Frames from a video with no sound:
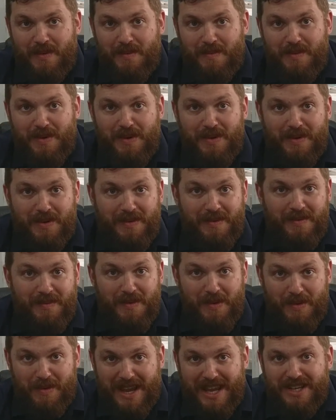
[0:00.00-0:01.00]

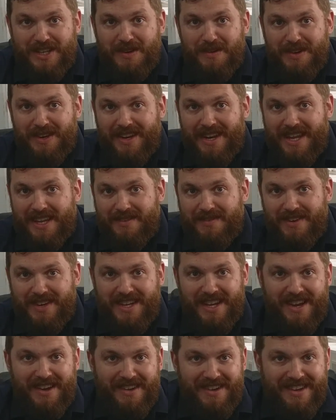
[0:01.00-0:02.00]
we'll get you on the next
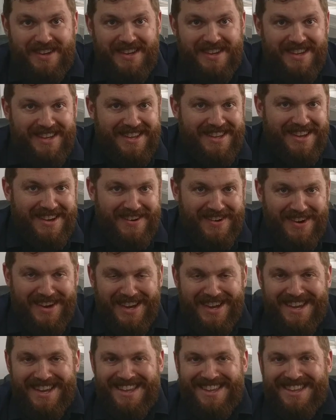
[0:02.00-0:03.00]
video. All
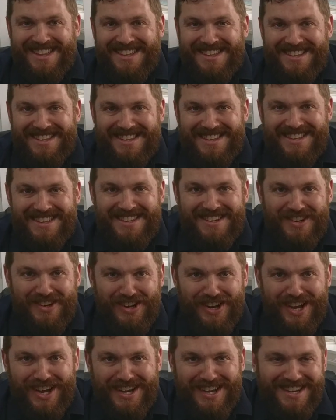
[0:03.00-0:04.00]
right. Good
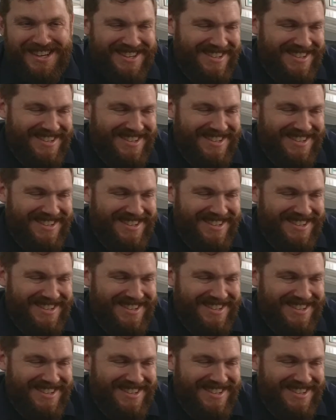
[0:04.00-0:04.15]
luck.